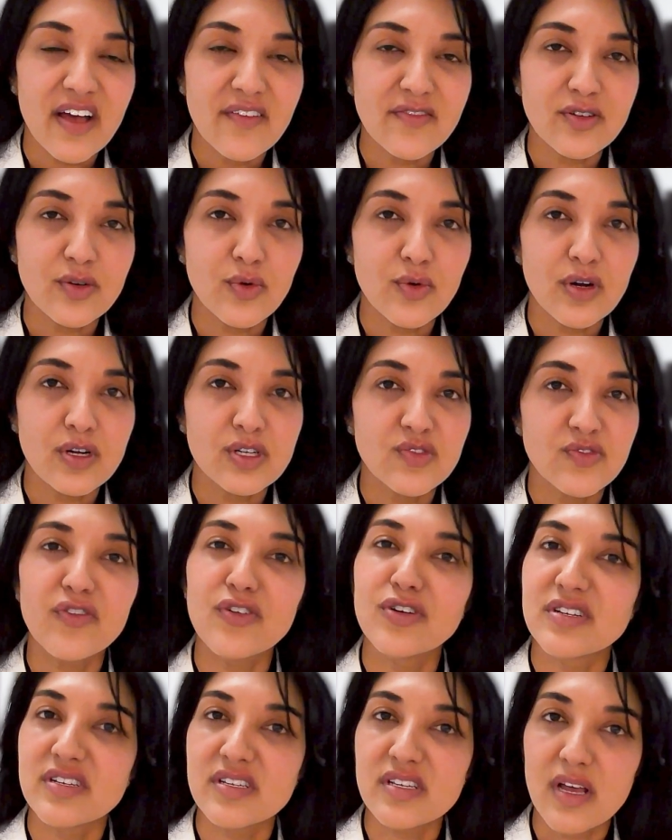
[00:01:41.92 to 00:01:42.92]
afterwards
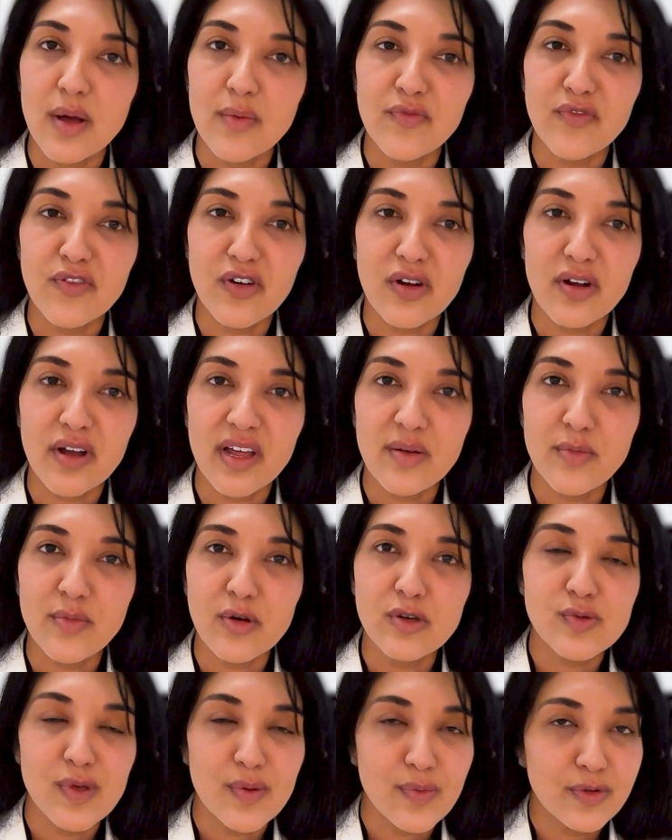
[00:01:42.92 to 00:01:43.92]
for discomfort, and
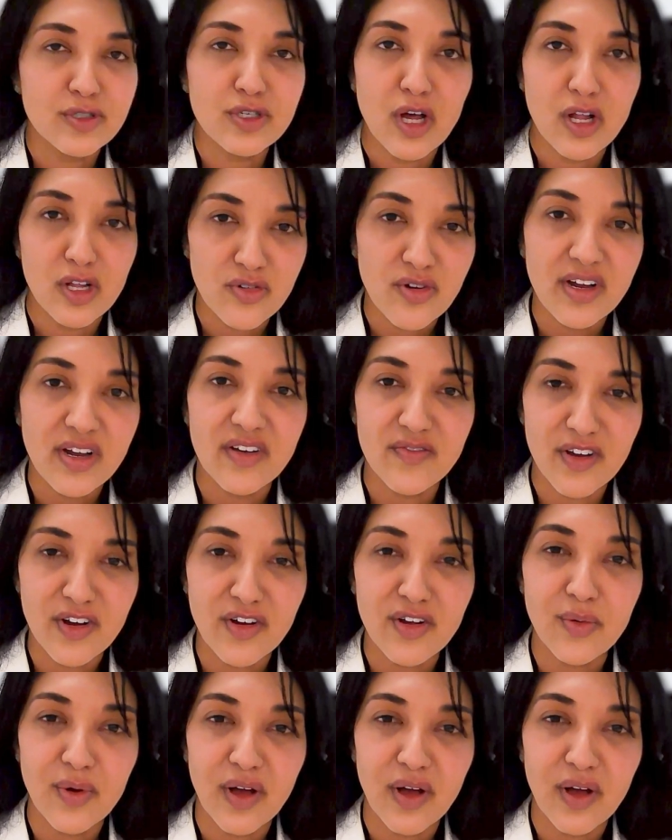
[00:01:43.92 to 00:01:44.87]
most people tolerate it very